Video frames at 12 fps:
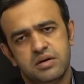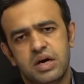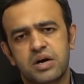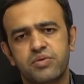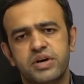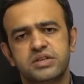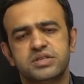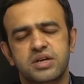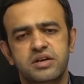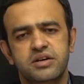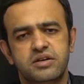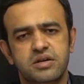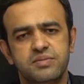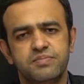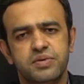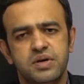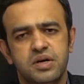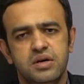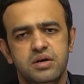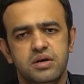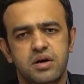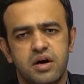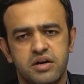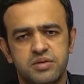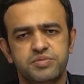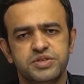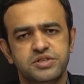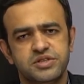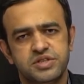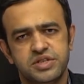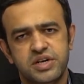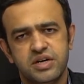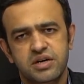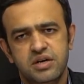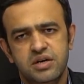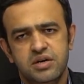acquires ClearTrip, 100% stake.